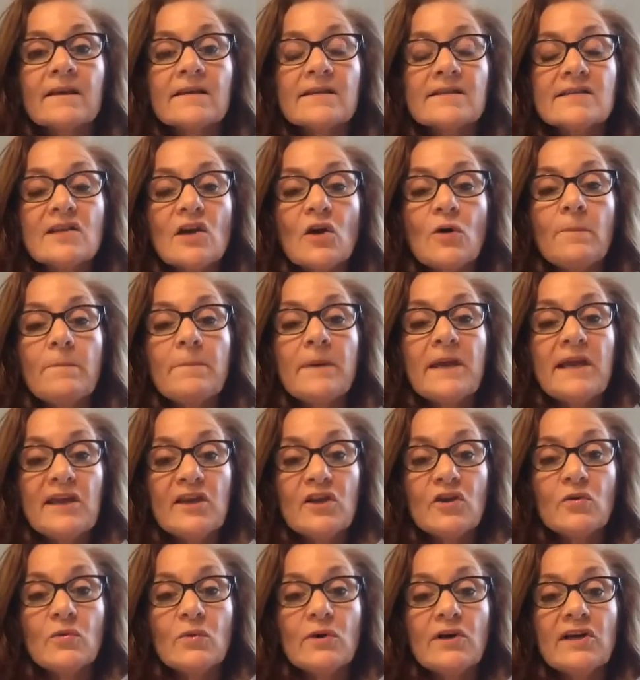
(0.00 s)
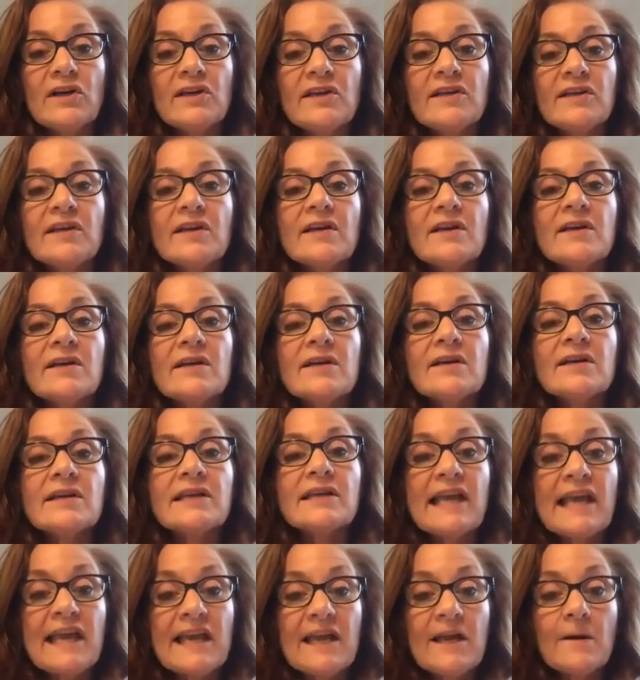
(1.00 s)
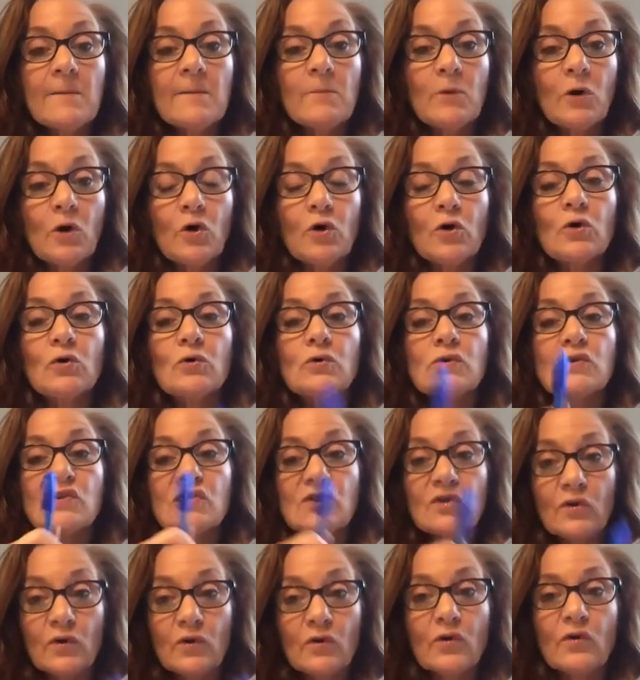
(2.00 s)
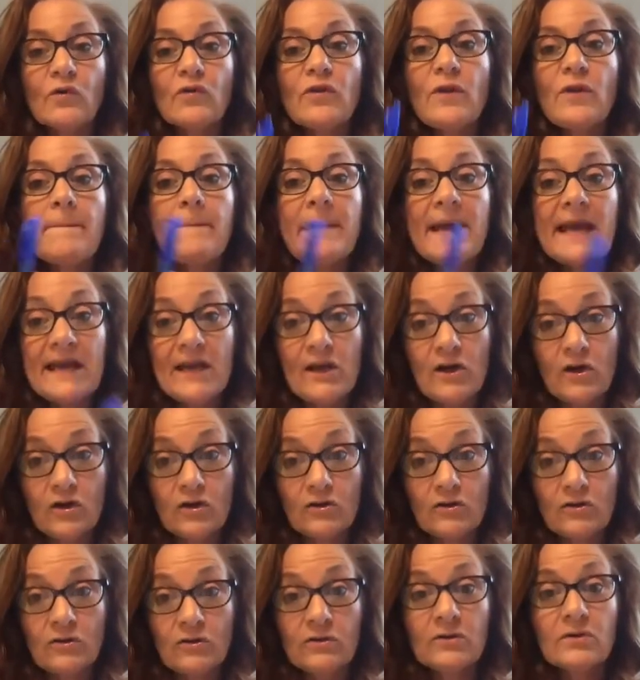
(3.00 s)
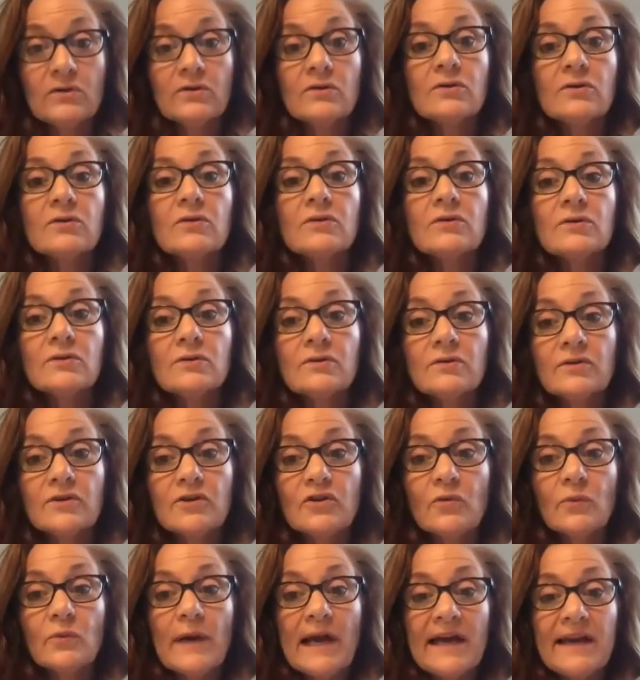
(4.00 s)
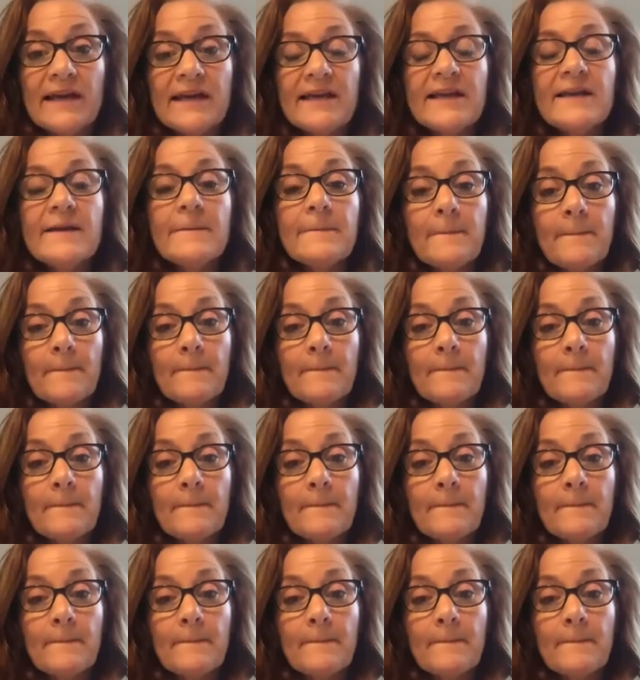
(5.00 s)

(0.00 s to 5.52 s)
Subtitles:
So penguin, camel, circle the bear. You ready?